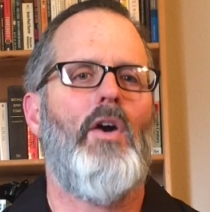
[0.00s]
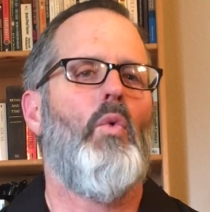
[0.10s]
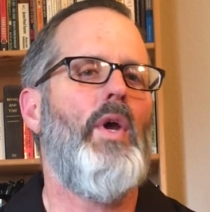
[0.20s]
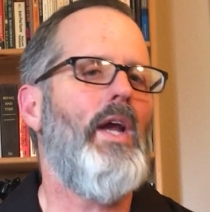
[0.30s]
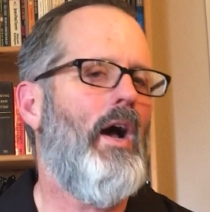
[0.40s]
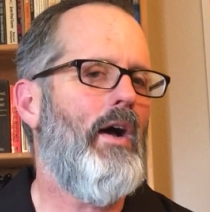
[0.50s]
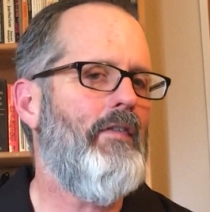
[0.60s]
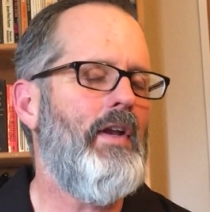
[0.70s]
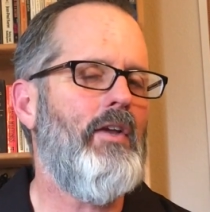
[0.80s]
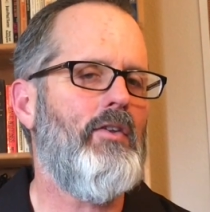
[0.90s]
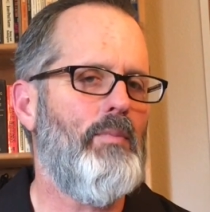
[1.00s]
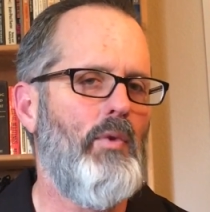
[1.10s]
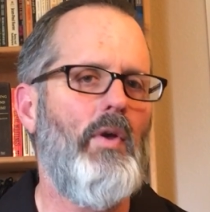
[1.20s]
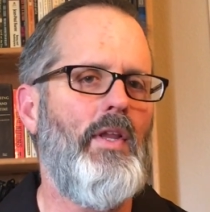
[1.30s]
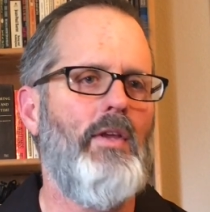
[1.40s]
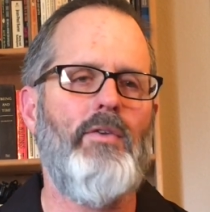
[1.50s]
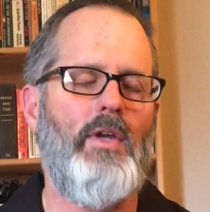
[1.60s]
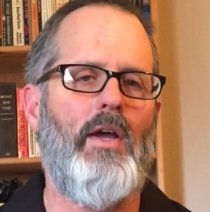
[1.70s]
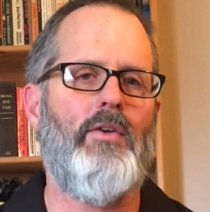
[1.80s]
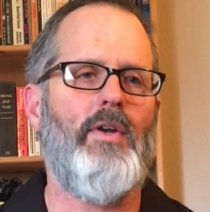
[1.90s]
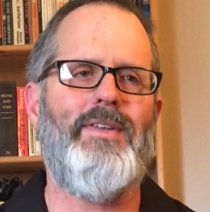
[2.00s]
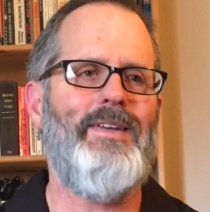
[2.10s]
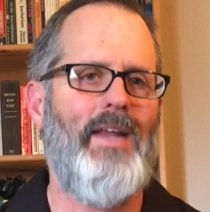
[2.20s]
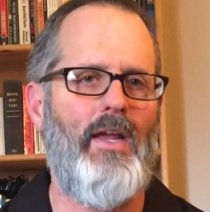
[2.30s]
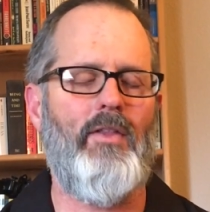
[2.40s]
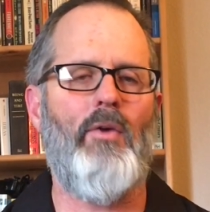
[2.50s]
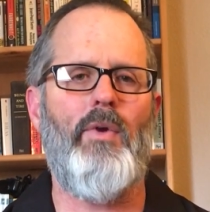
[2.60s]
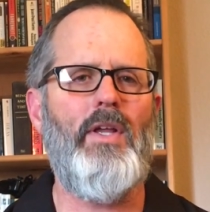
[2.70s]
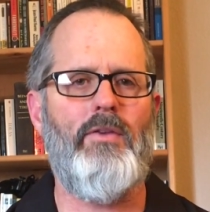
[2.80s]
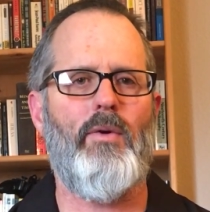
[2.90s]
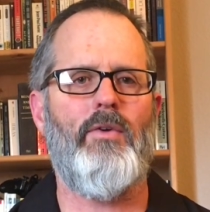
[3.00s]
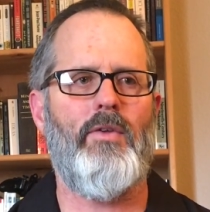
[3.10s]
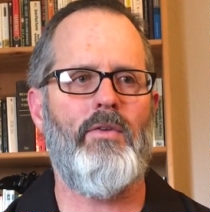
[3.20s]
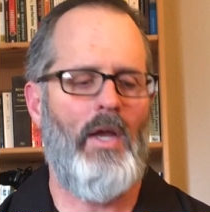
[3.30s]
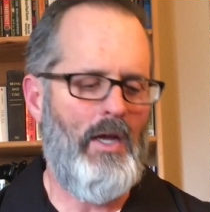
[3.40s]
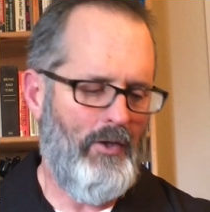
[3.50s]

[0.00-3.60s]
We often exploit those countries and take their resources.